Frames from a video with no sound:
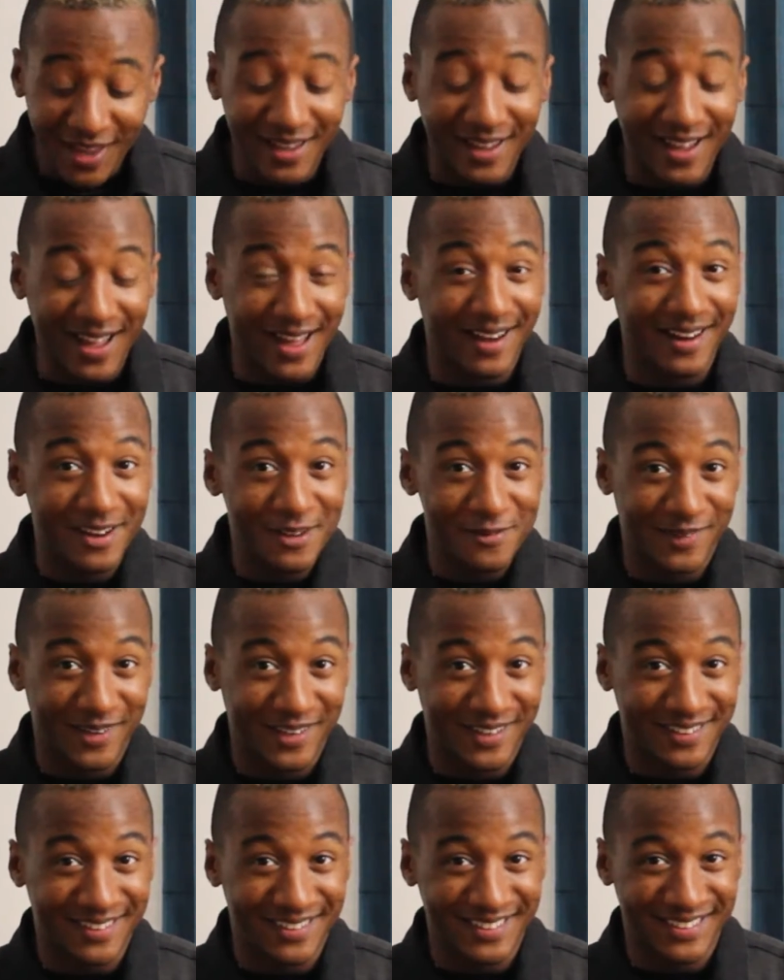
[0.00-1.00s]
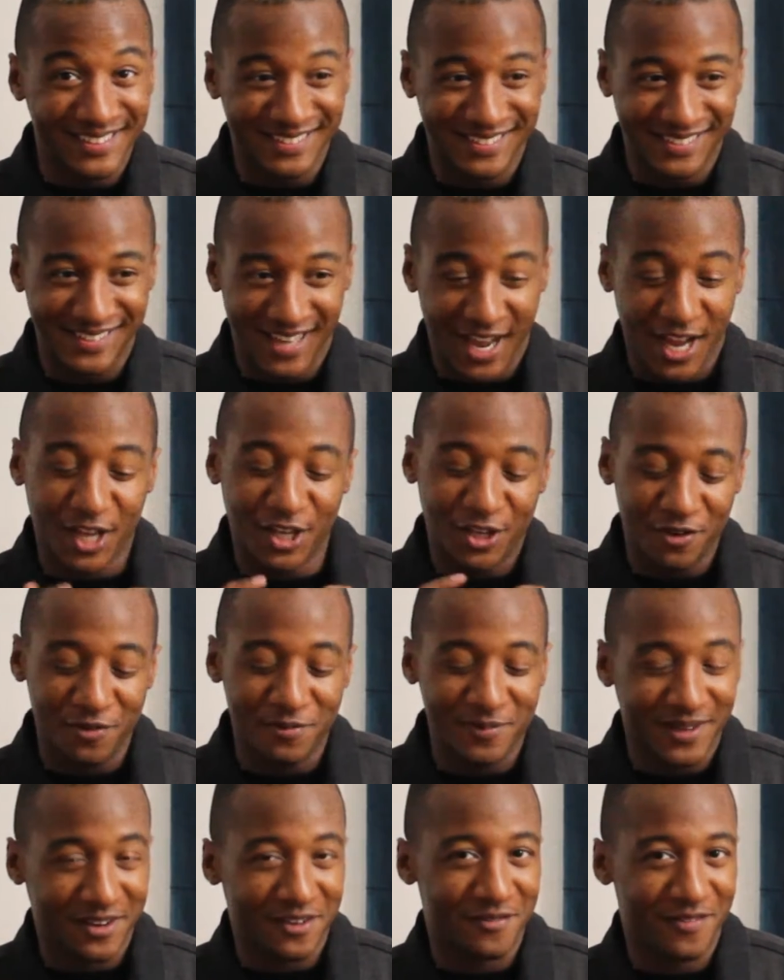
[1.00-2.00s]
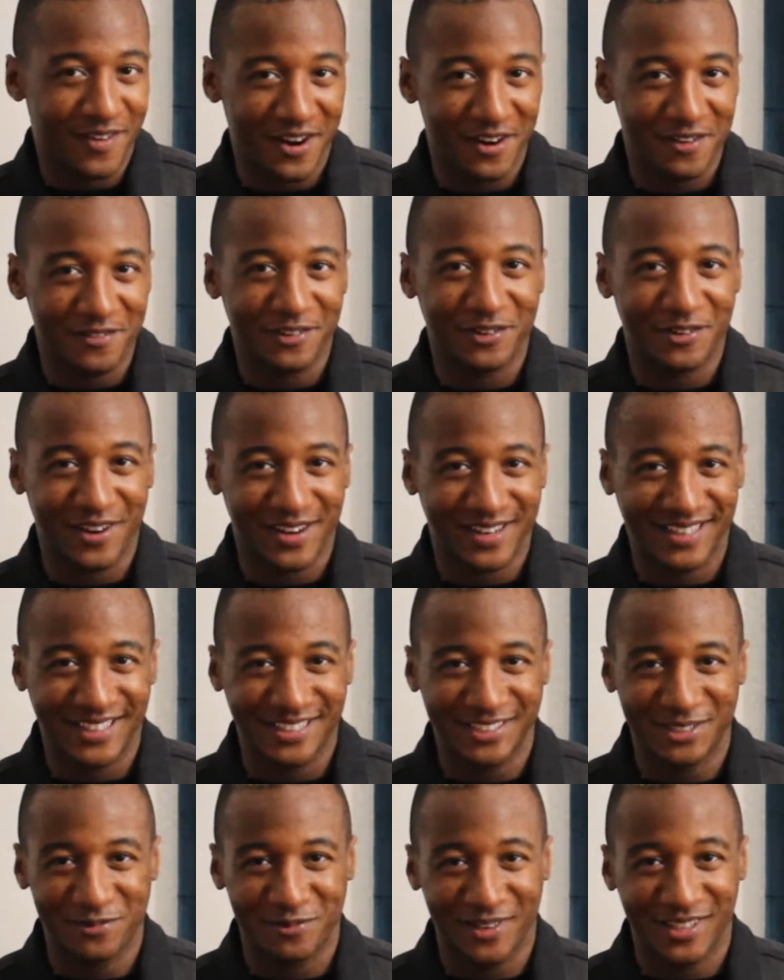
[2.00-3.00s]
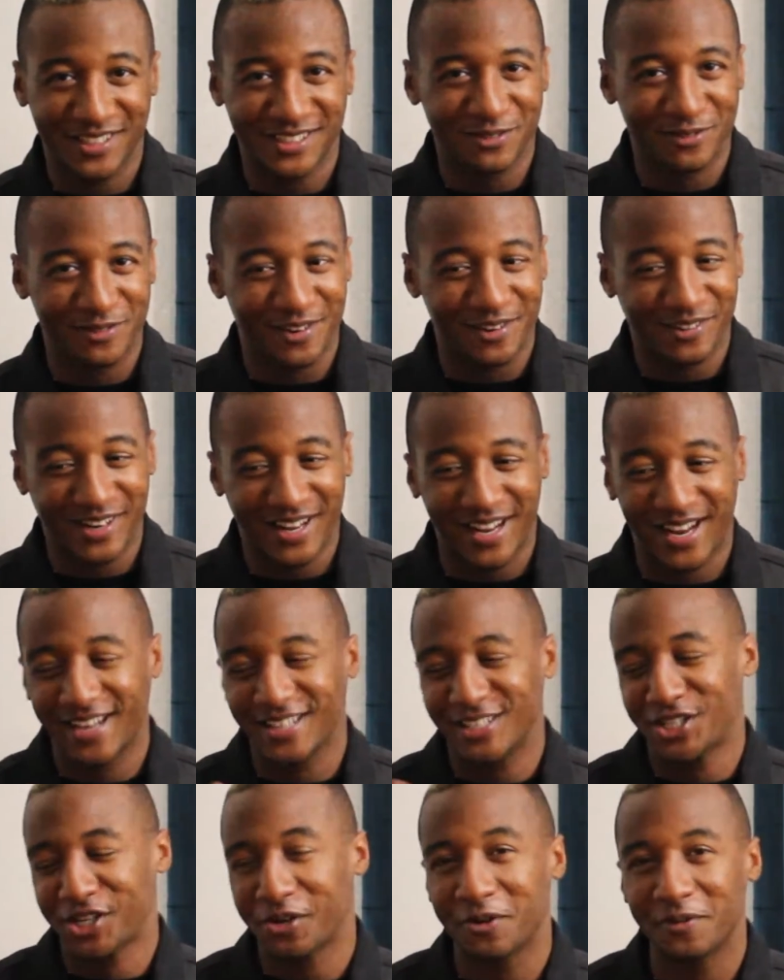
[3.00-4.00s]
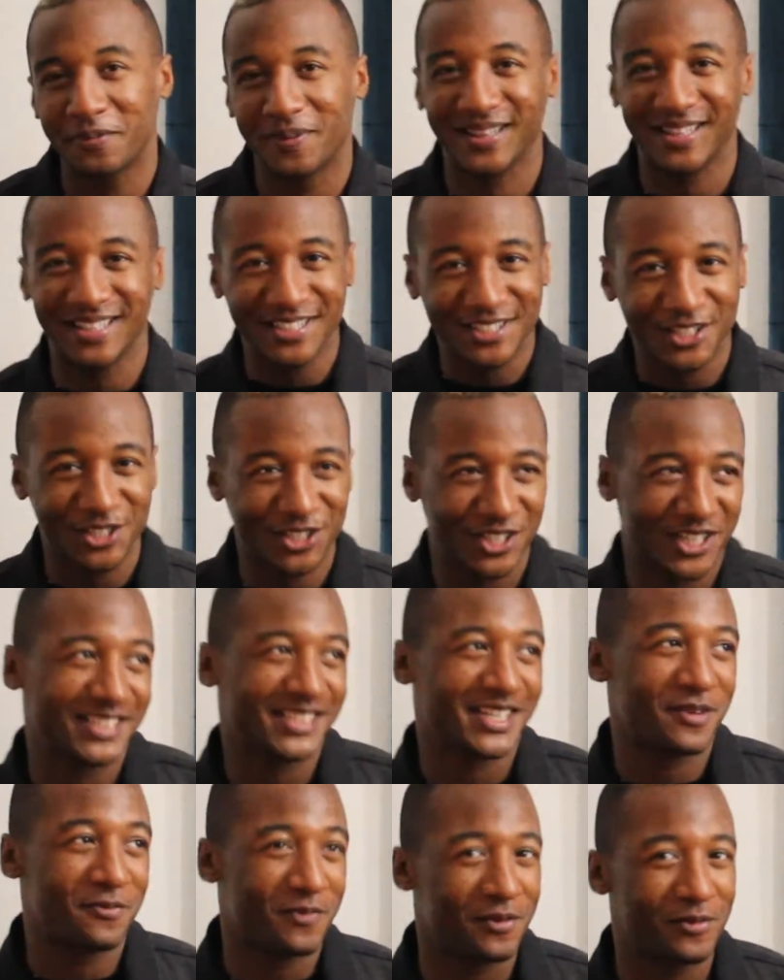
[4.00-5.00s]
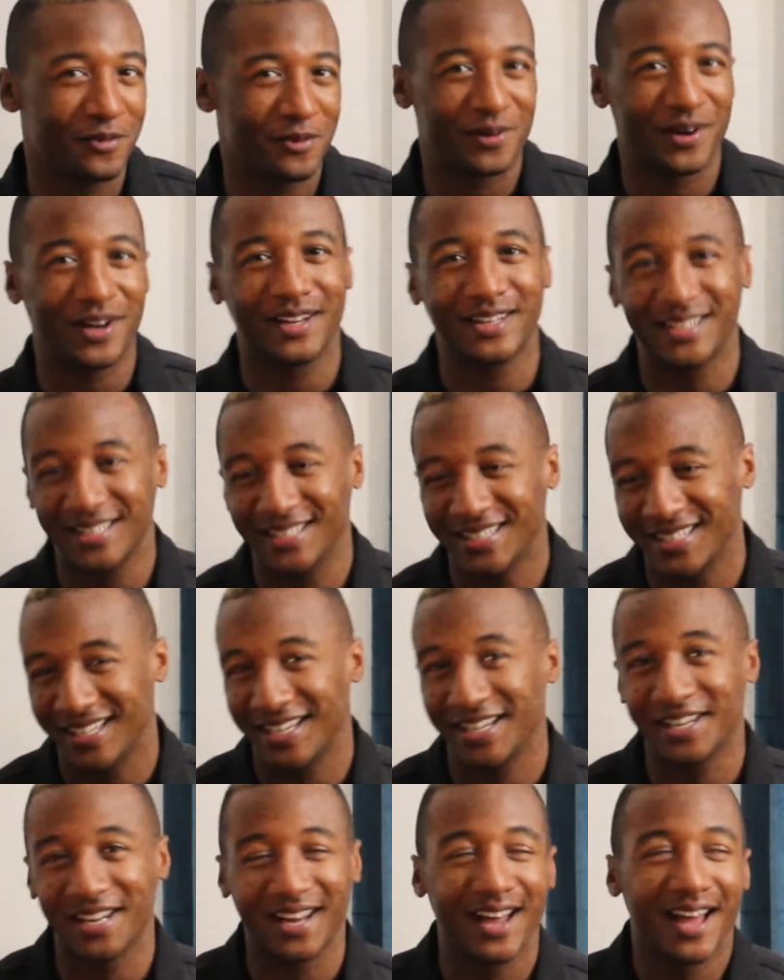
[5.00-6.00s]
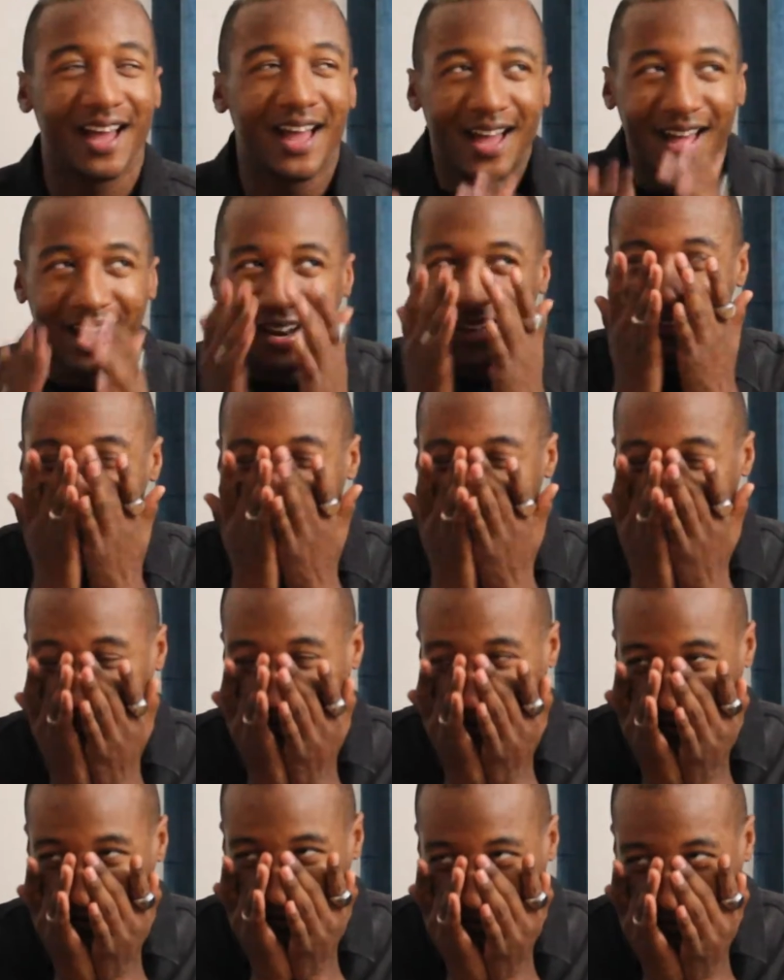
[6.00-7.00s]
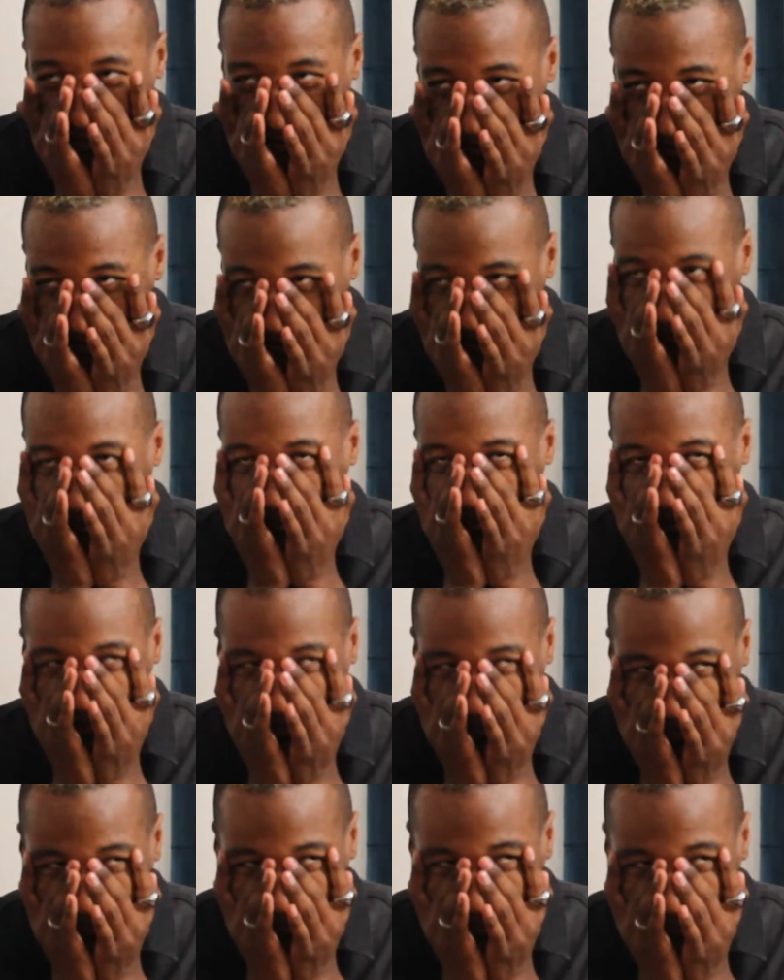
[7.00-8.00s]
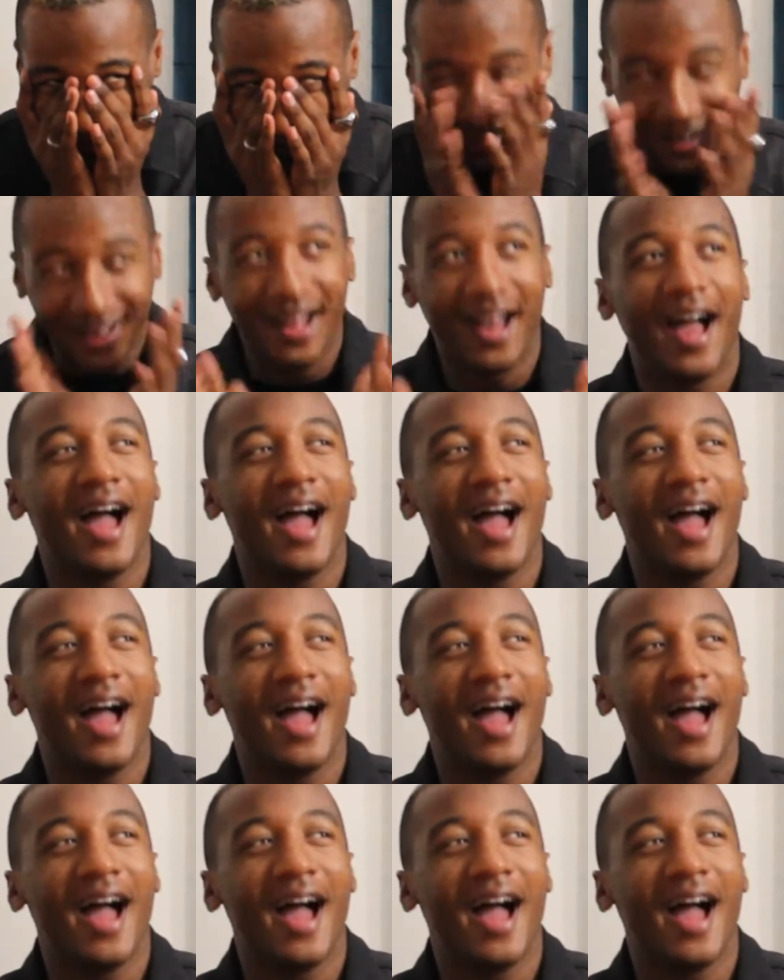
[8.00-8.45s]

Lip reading: Got an email. And it's like, you've been confirmed for the Rock Nation brunch. Or like, show up at this address. Like, blah, blah, blah. And I was like, ah.